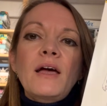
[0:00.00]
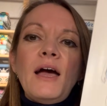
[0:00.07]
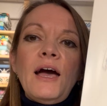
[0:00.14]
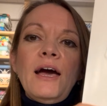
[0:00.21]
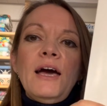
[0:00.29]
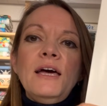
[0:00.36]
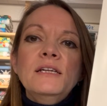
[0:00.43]

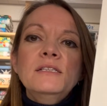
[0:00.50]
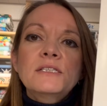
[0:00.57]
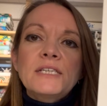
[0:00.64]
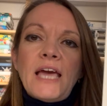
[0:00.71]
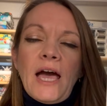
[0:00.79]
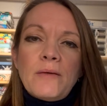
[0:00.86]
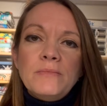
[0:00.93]
And
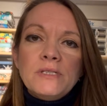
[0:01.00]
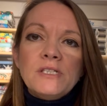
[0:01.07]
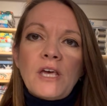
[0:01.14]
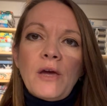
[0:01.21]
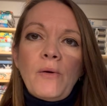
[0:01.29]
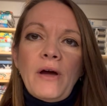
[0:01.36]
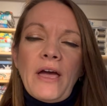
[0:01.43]
yeah,
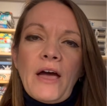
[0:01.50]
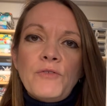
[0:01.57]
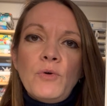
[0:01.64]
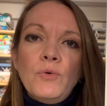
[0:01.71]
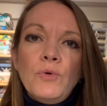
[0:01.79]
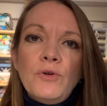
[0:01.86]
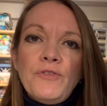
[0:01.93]
so I have
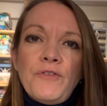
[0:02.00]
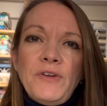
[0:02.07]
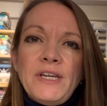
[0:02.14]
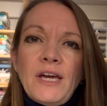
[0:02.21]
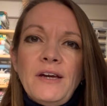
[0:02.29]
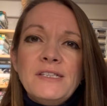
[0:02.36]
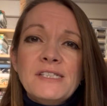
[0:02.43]
all of the
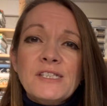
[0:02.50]
videos.